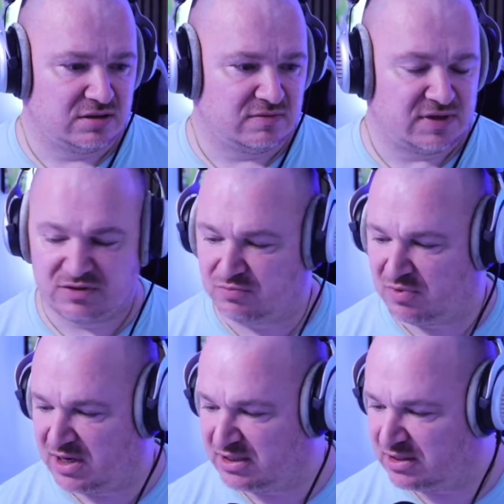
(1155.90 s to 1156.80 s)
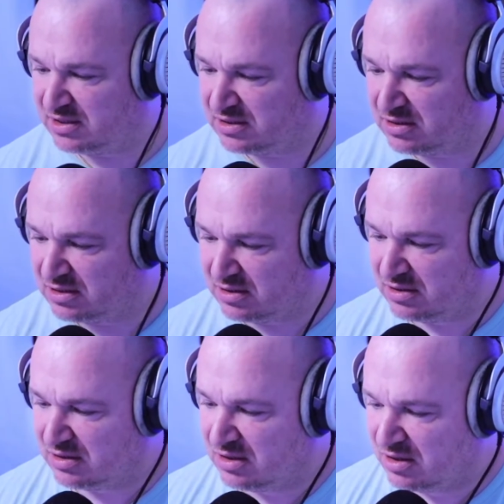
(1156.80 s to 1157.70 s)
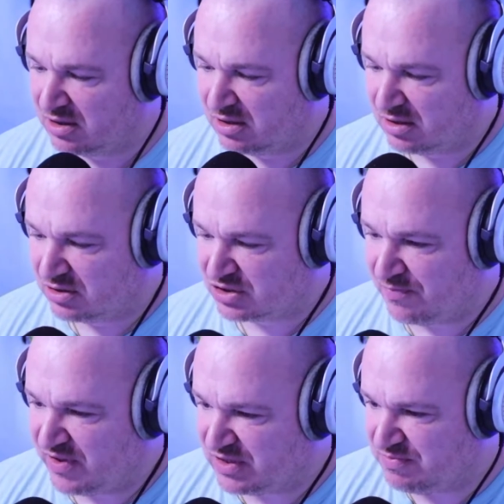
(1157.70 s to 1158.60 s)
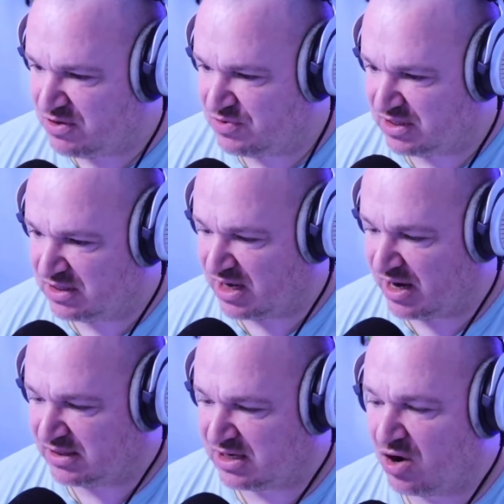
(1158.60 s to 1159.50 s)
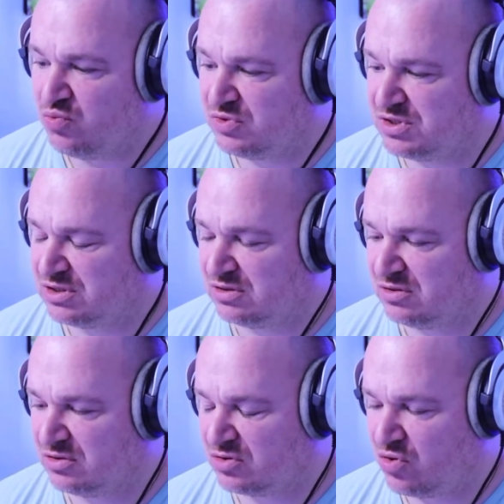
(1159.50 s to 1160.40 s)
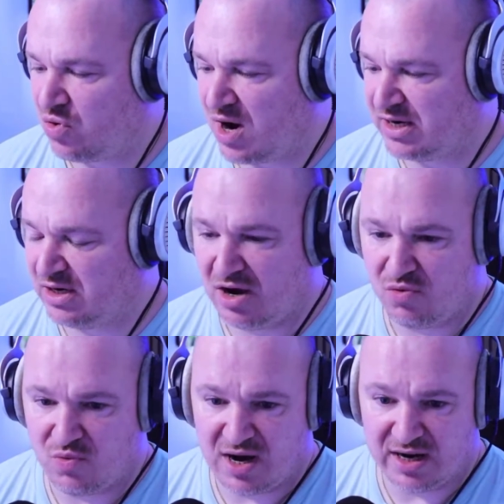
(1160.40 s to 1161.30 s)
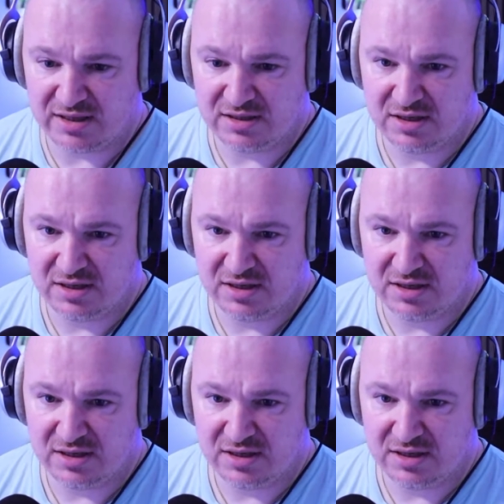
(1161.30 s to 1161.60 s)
that's why something's muted, and I don't quite know why.